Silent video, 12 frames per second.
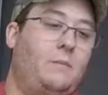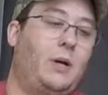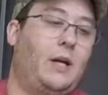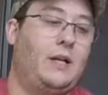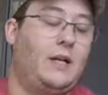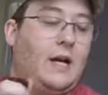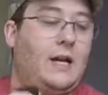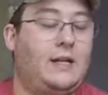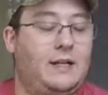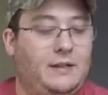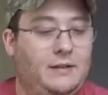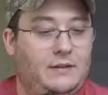But
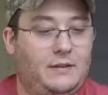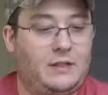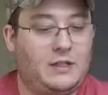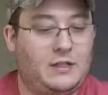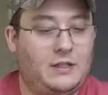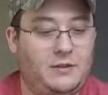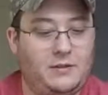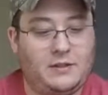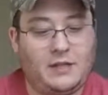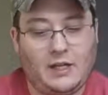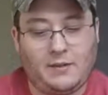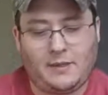I continued to
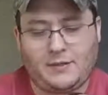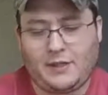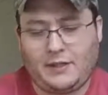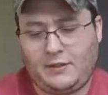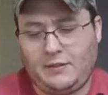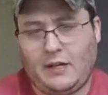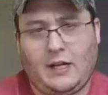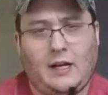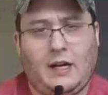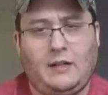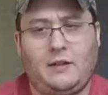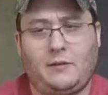tell him, I was like, dude,
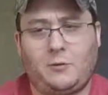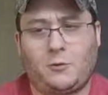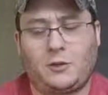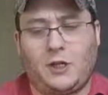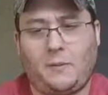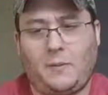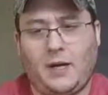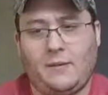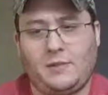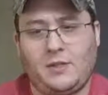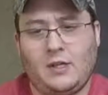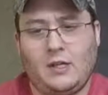I love corncob
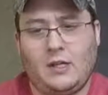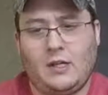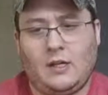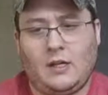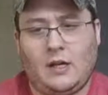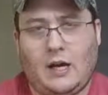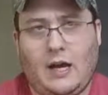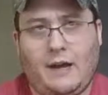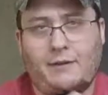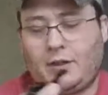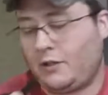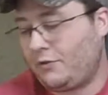pipes. I
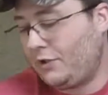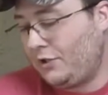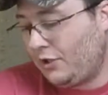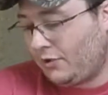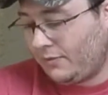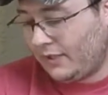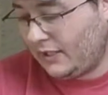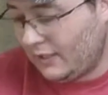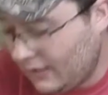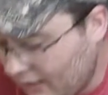have a Country Gentleman